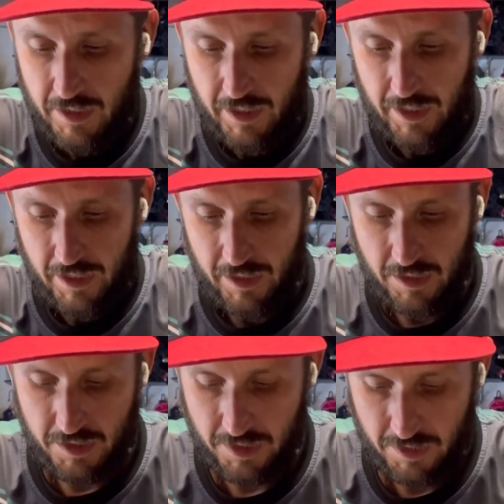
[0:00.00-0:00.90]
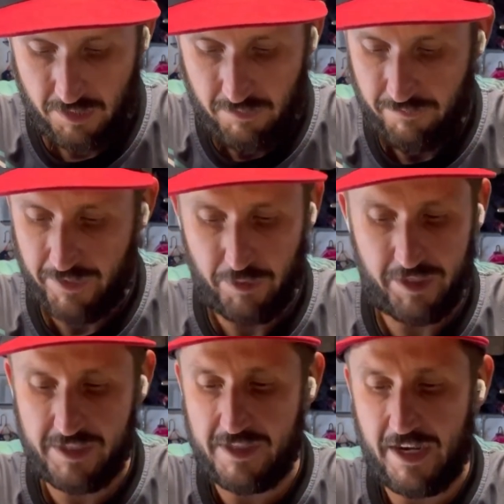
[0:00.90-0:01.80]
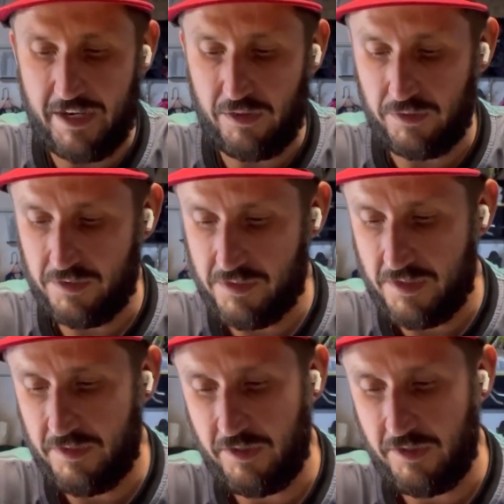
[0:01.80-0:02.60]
and various styles.